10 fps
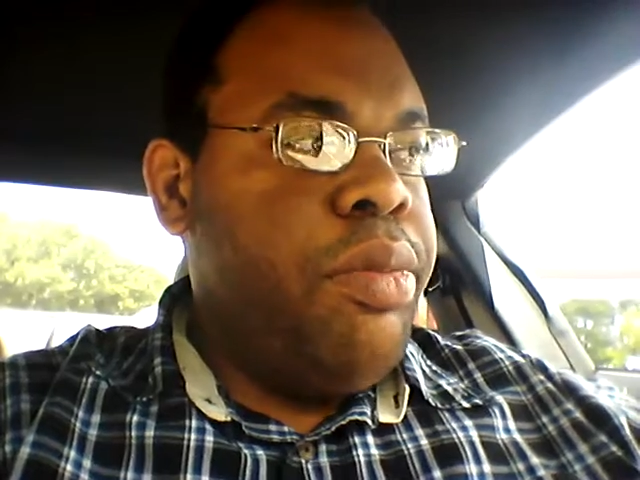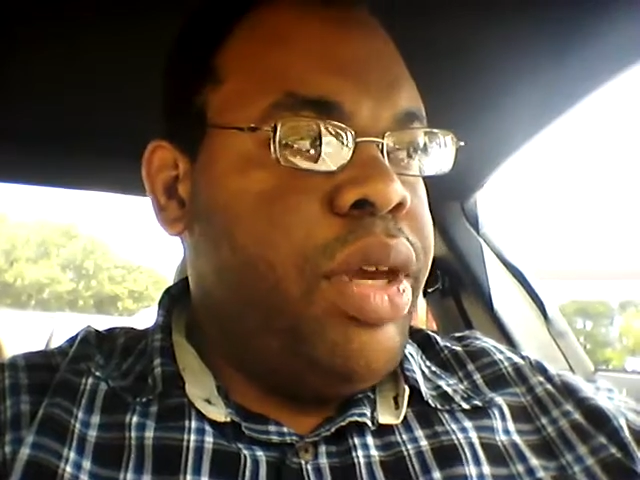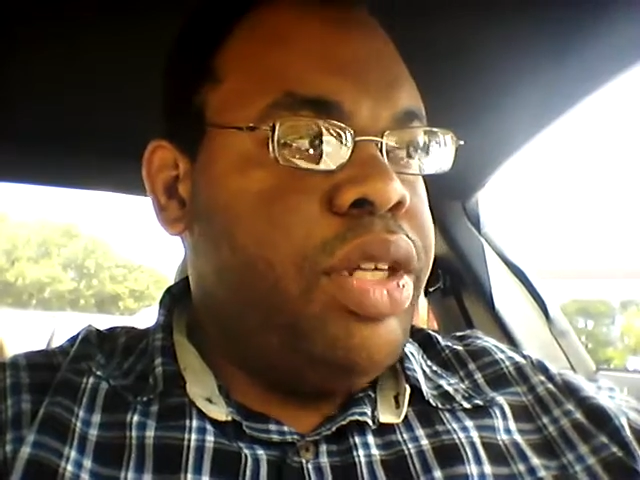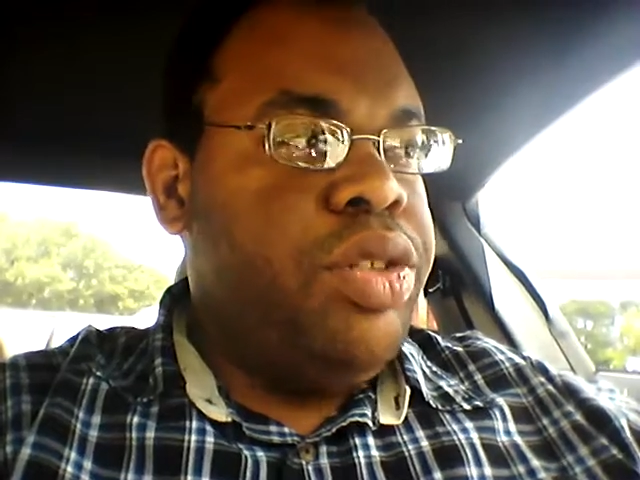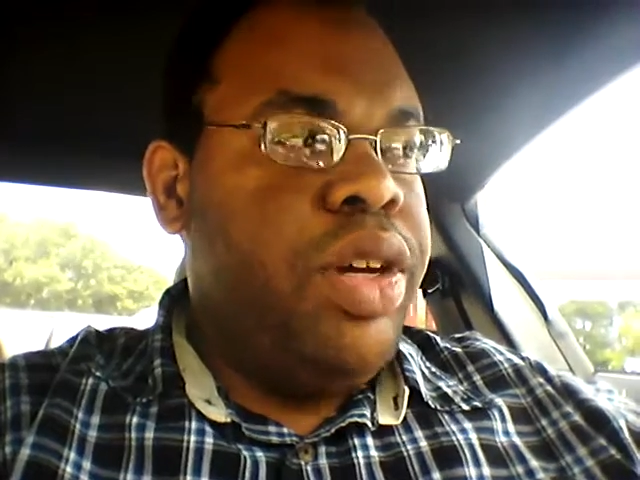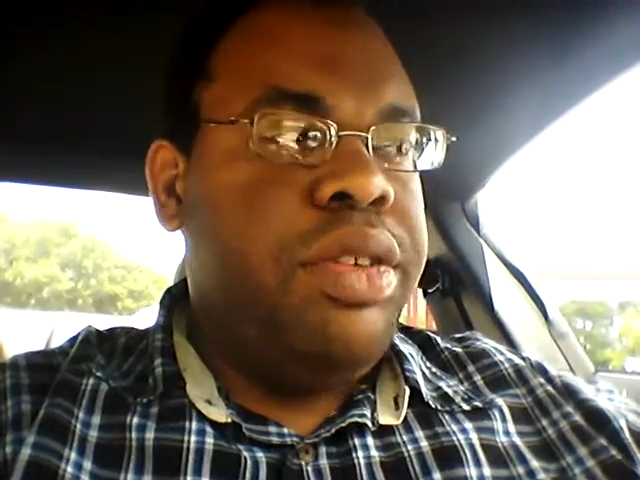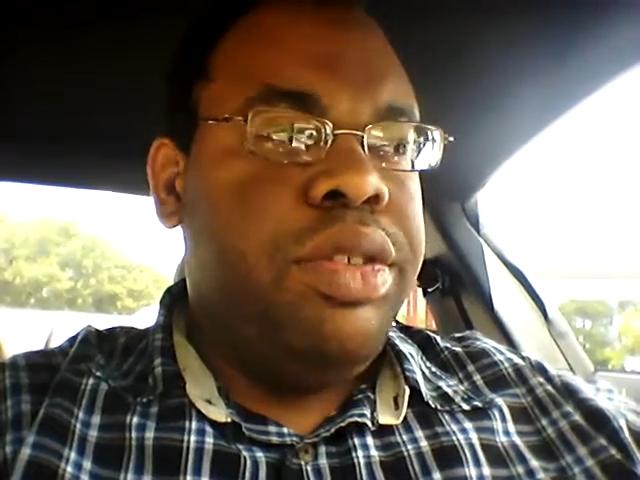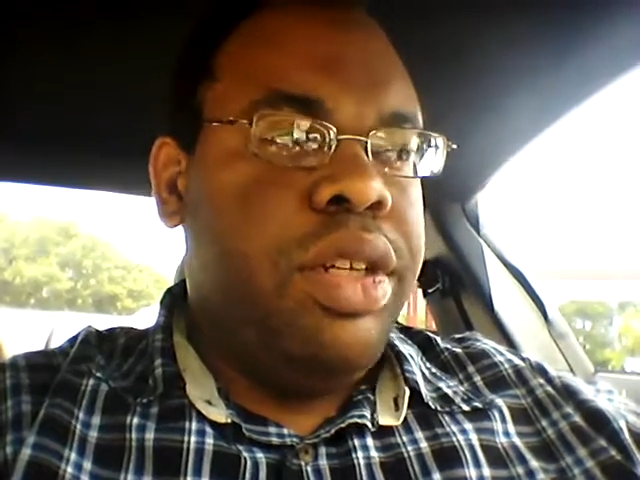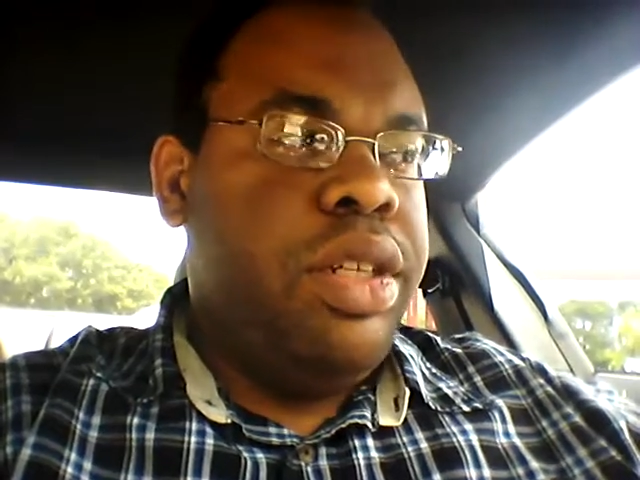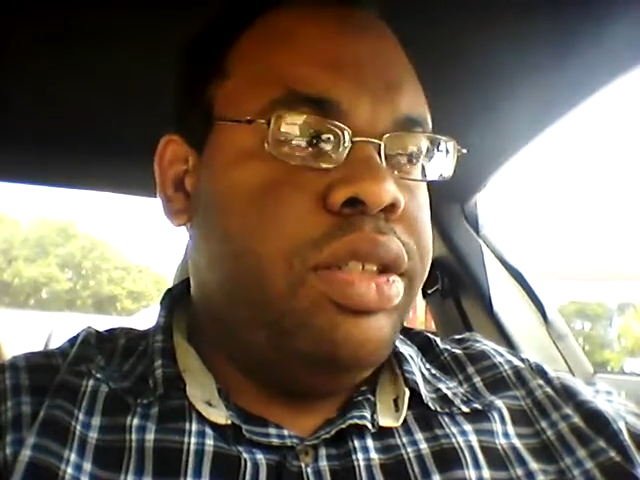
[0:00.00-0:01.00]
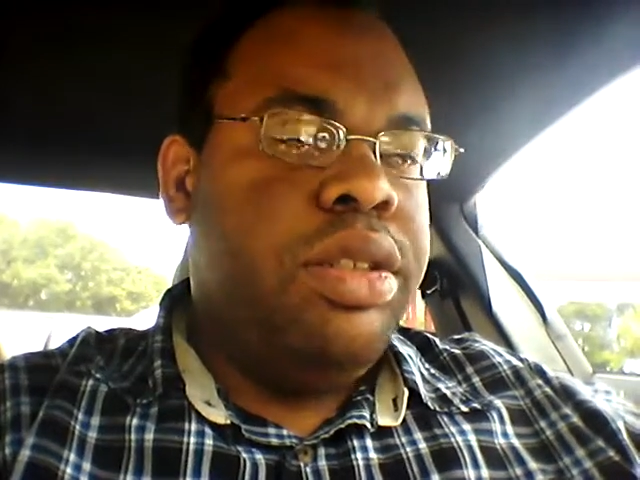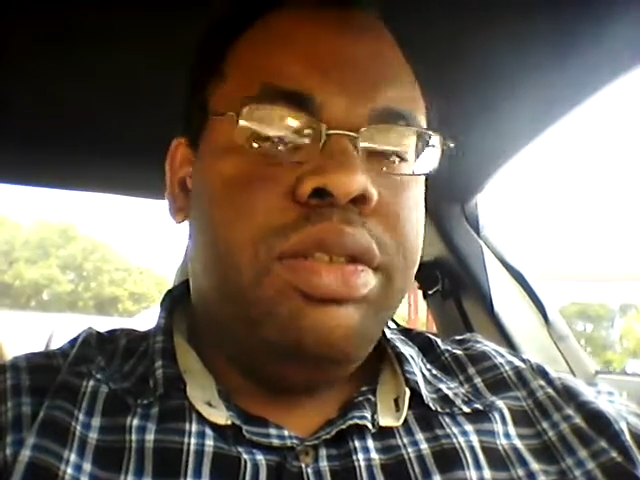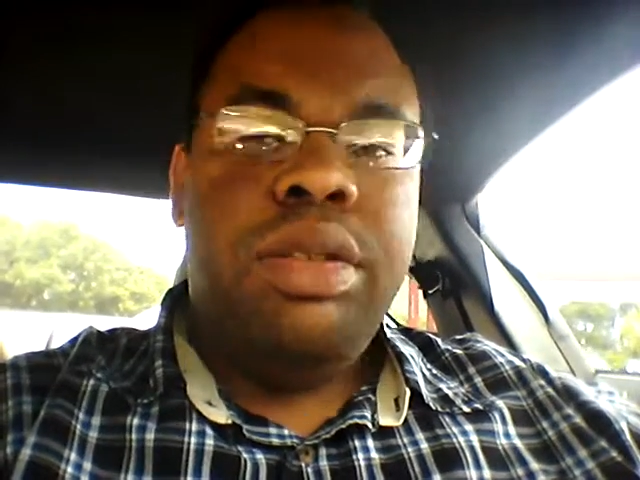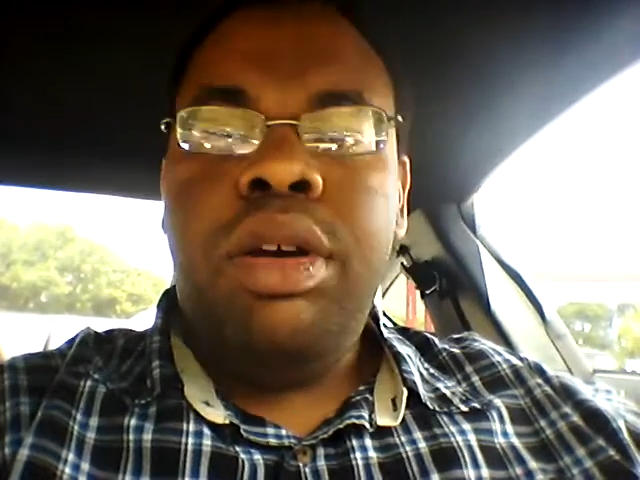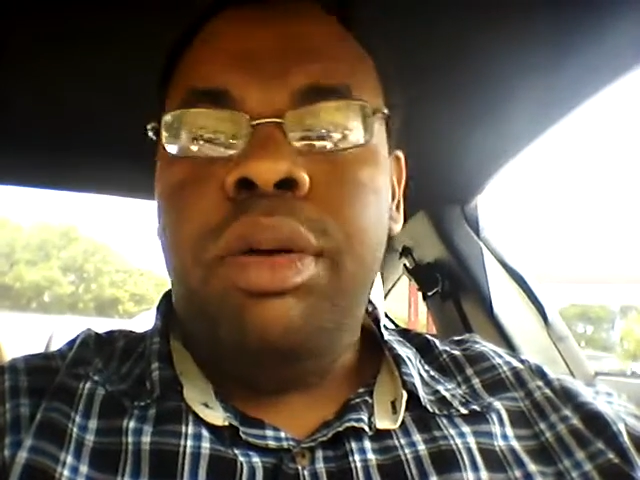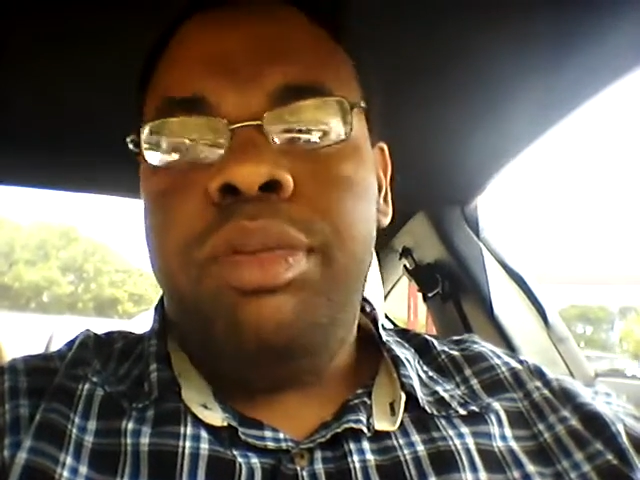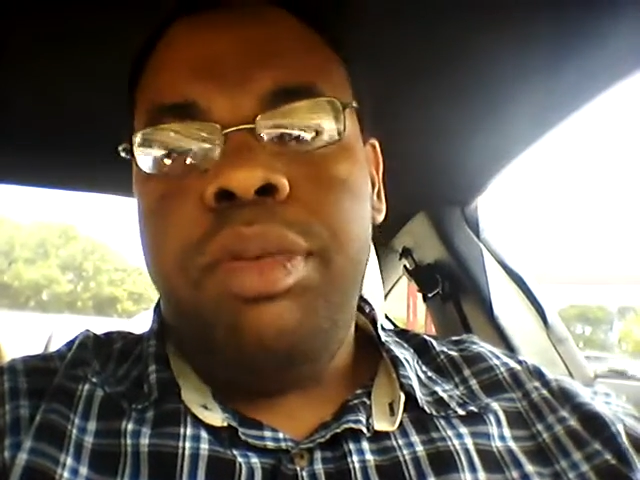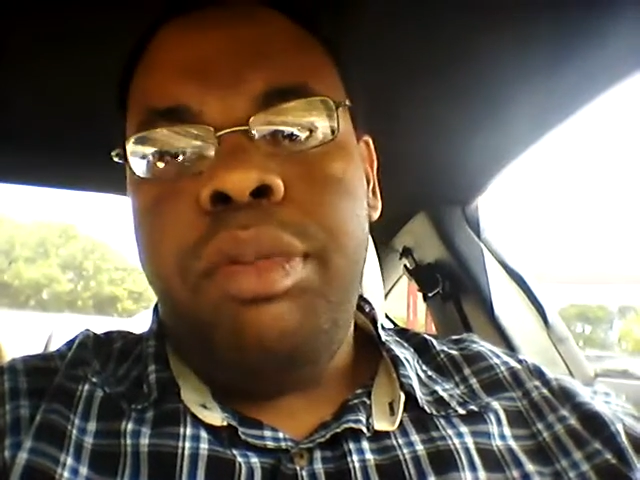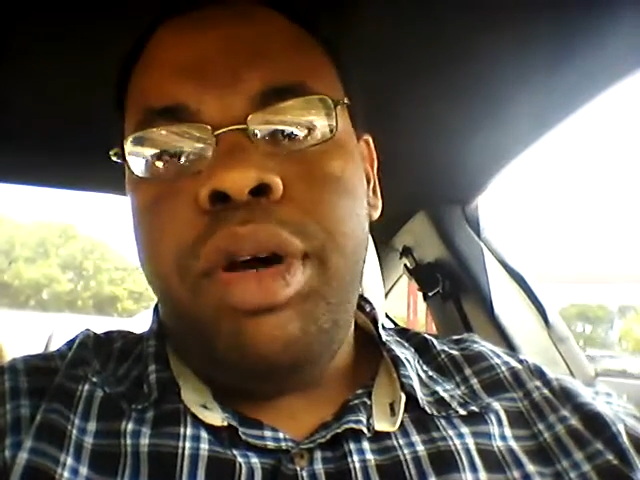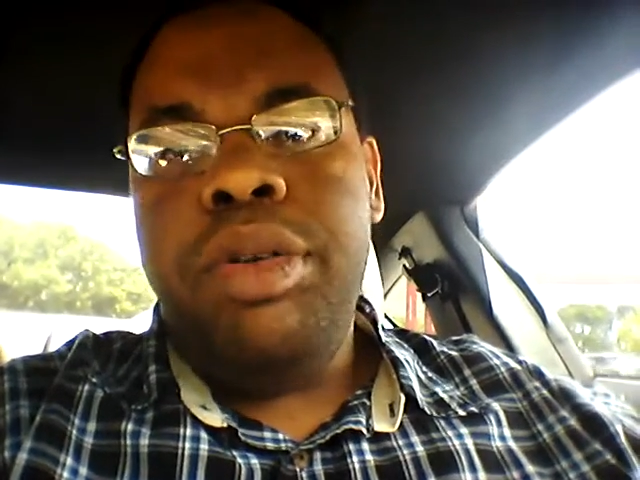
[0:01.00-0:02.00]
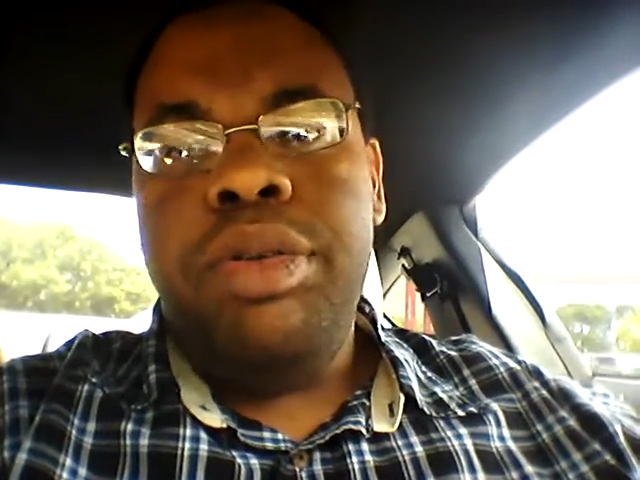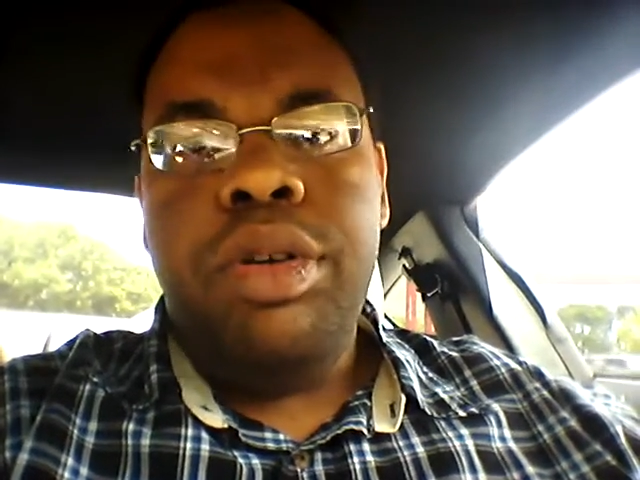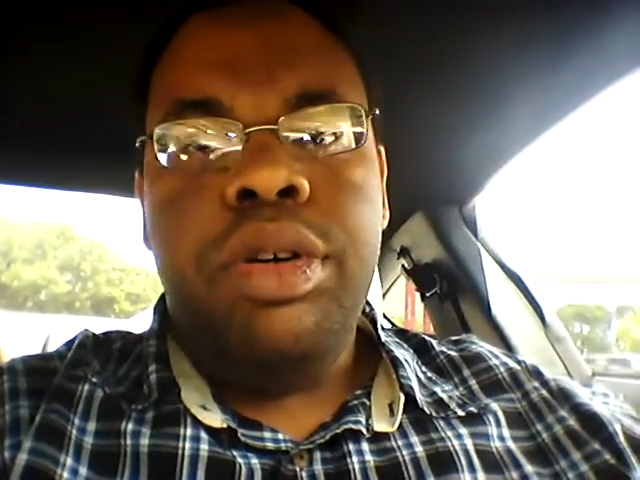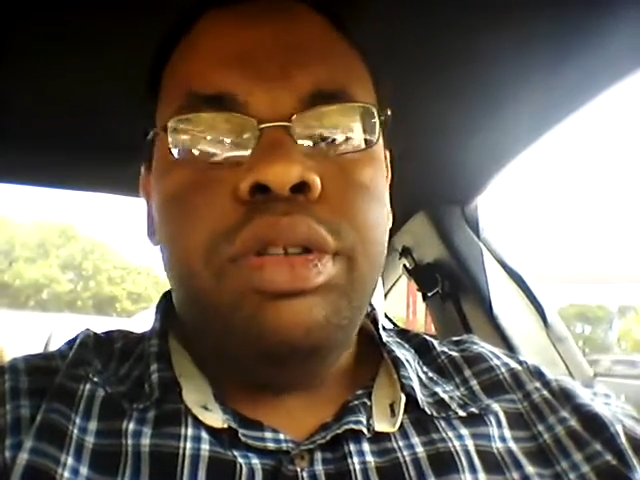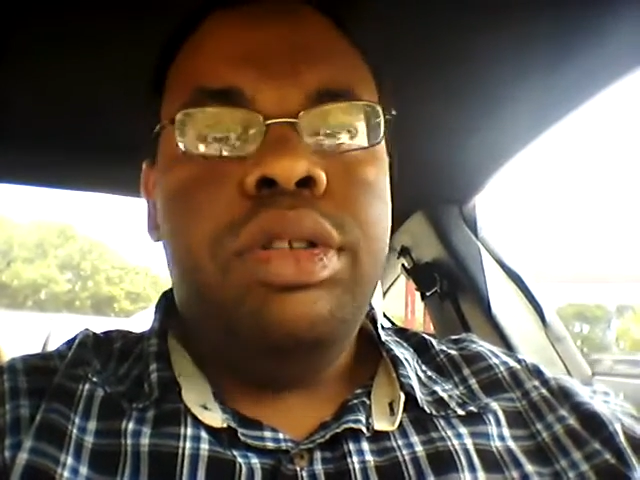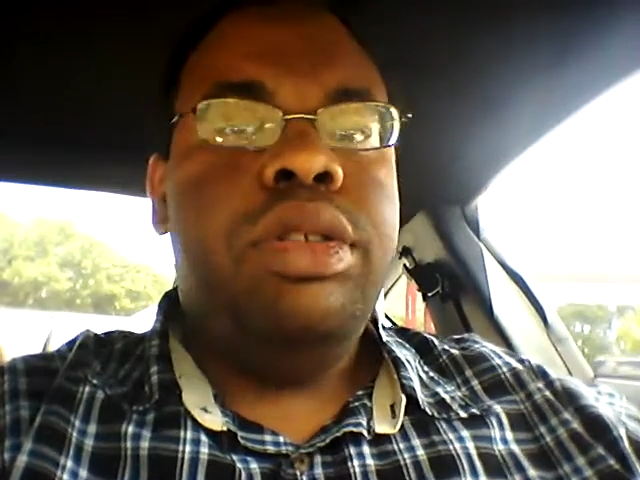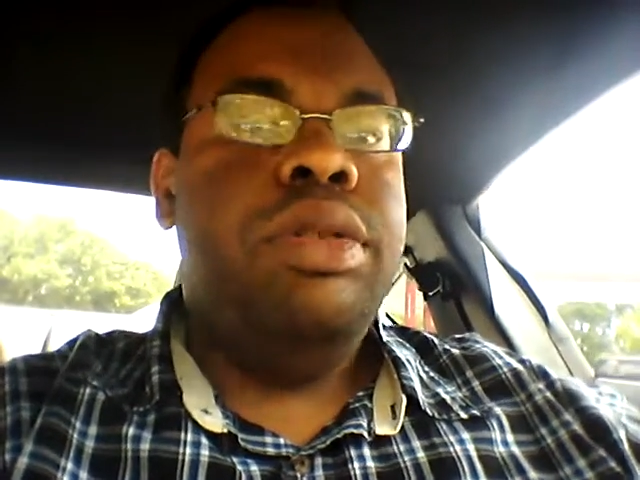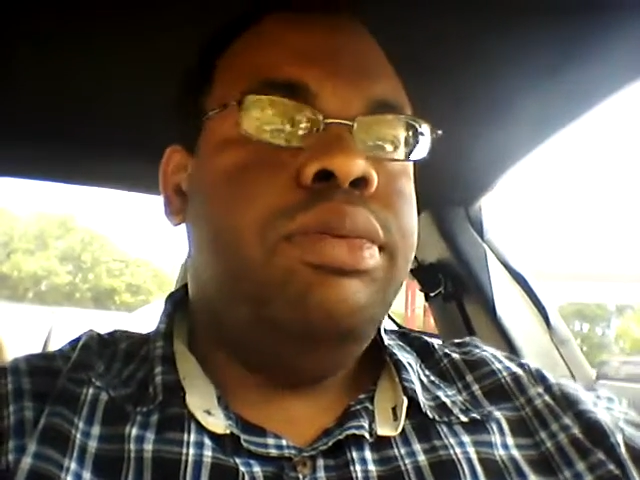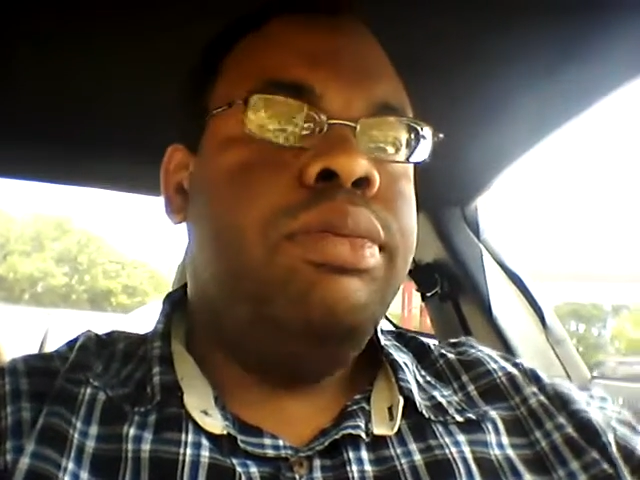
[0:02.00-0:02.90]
big drives with it, a couple mountain roads.